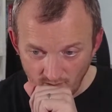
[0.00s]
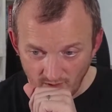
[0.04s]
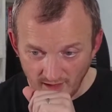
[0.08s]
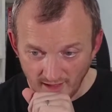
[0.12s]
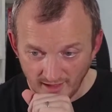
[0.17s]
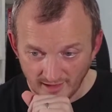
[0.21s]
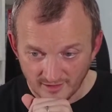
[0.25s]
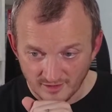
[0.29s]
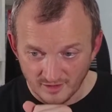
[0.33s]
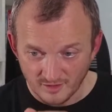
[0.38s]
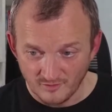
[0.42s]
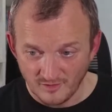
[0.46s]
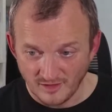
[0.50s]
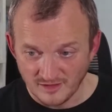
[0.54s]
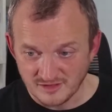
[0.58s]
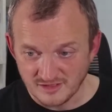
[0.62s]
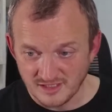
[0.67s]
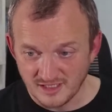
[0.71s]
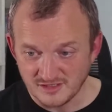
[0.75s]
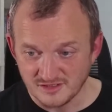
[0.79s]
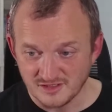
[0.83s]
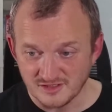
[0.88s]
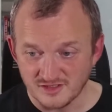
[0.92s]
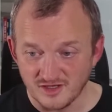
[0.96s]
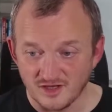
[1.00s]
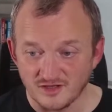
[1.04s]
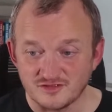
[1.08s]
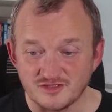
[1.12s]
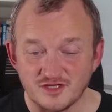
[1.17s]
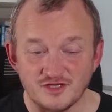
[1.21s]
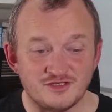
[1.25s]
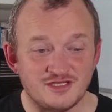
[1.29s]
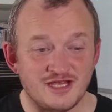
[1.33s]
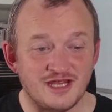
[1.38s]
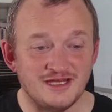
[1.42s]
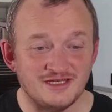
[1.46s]
And congratulations,
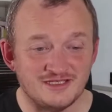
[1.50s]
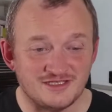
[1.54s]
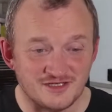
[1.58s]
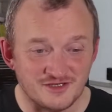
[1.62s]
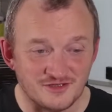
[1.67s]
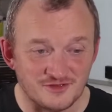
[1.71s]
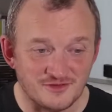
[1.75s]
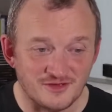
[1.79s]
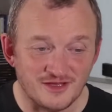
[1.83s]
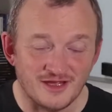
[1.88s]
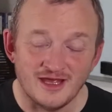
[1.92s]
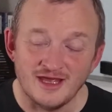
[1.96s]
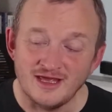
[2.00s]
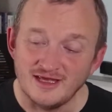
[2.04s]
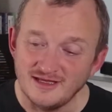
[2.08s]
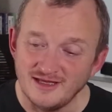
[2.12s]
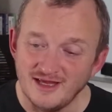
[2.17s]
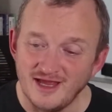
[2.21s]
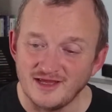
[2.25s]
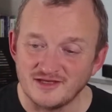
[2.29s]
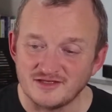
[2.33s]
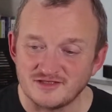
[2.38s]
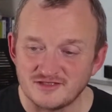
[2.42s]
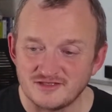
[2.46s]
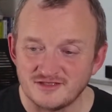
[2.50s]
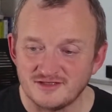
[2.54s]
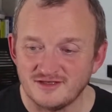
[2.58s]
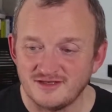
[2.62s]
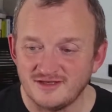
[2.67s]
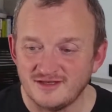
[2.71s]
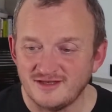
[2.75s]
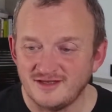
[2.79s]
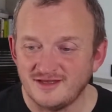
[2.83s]
R2D2. Yes.